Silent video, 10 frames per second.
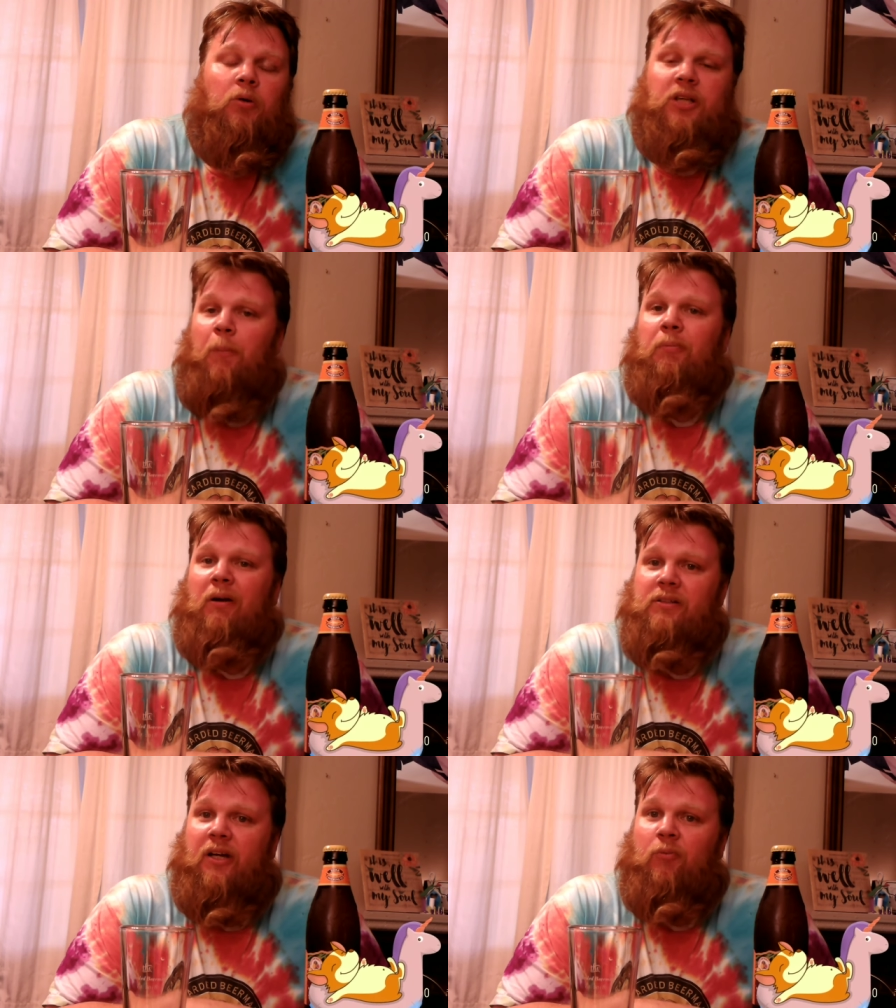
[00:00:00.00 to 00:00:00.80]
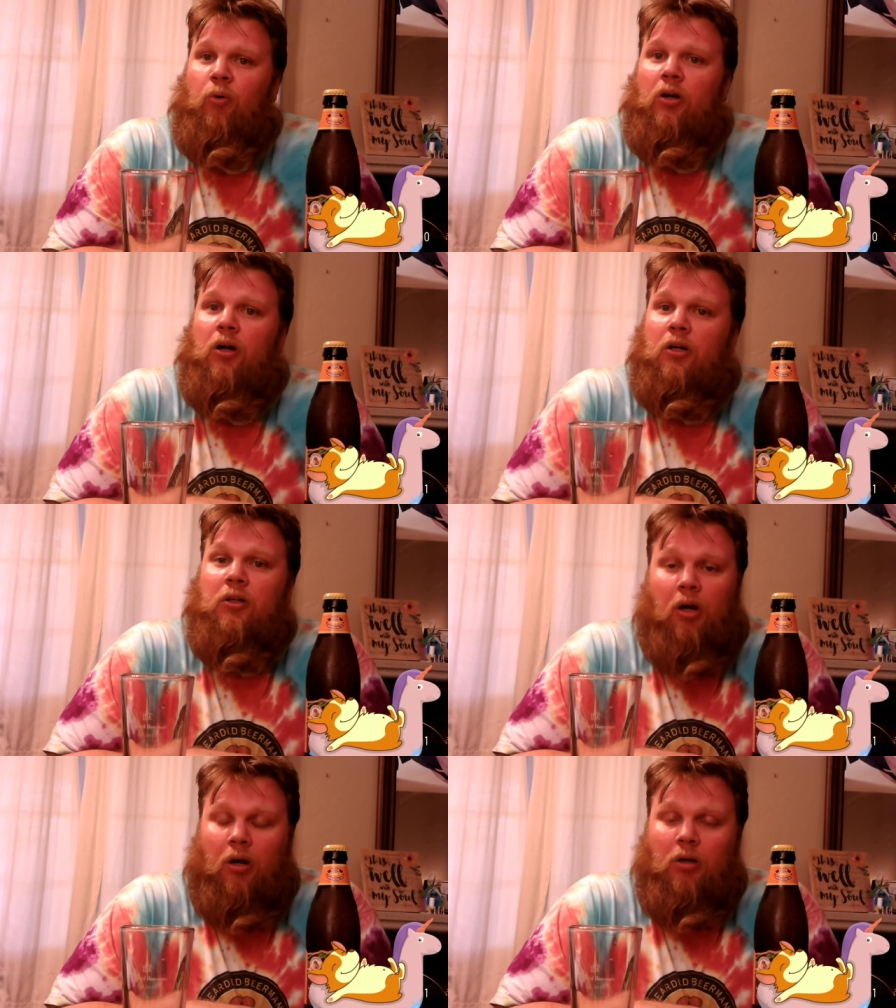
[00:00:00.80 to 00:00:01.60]
Was helping my dad work
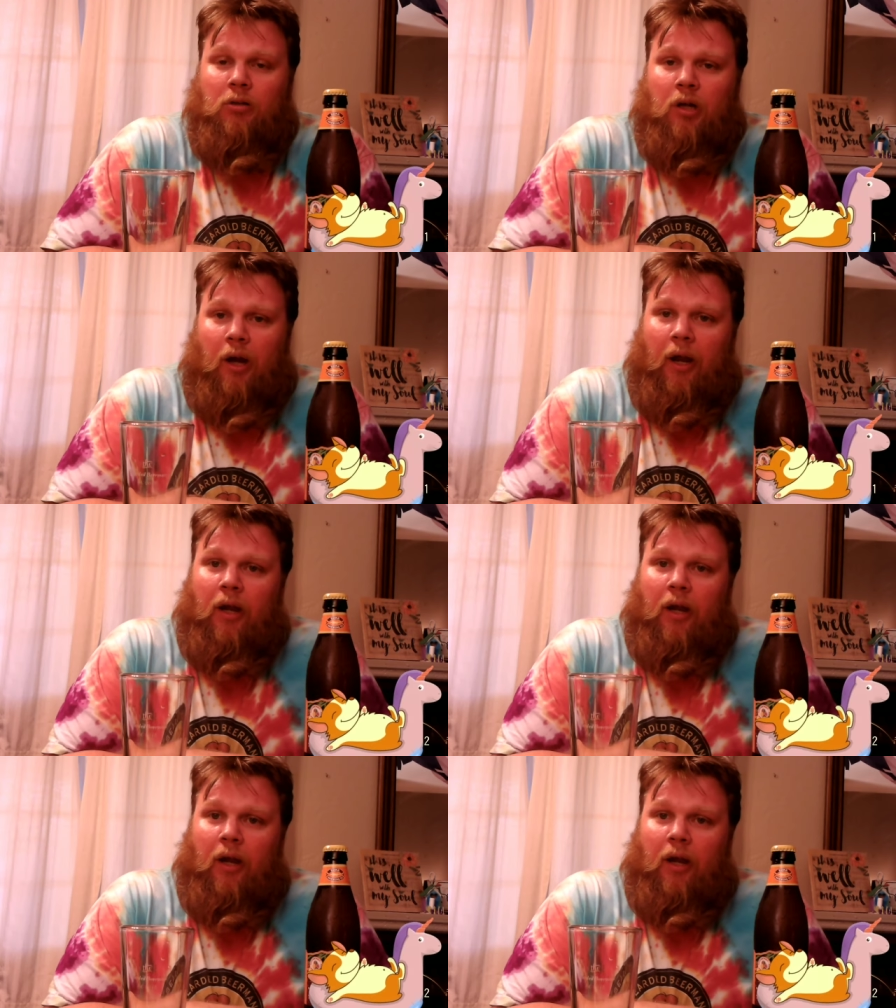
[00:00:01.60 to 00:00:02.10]
on a car,